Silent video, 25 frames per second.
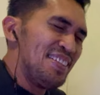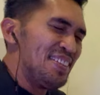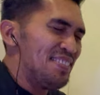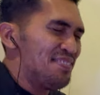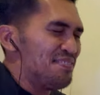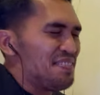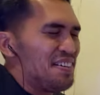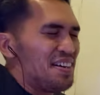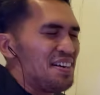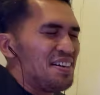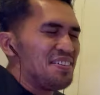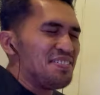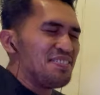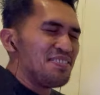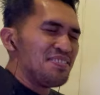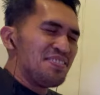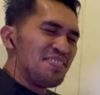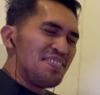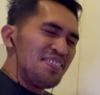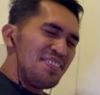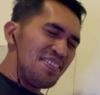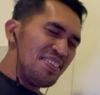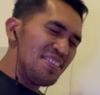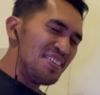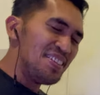Wow,
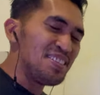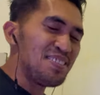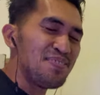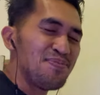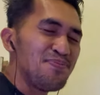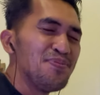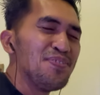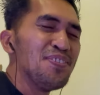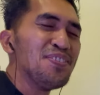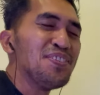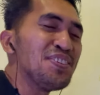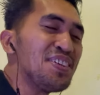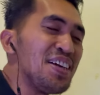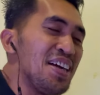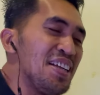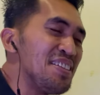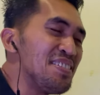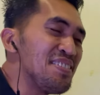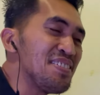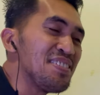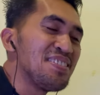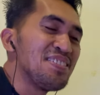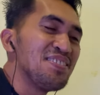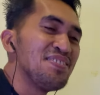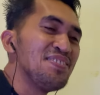this vocals
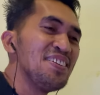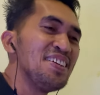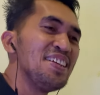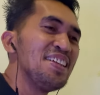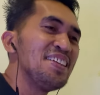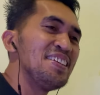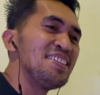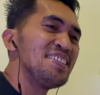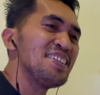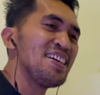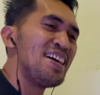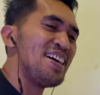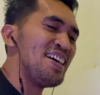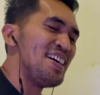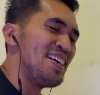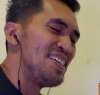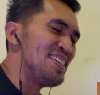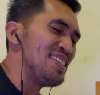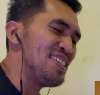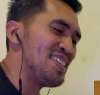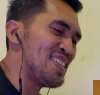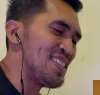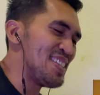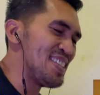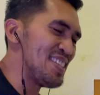is really
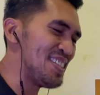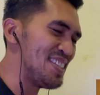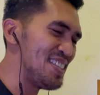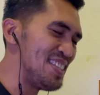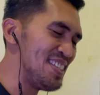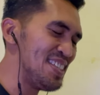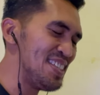nice.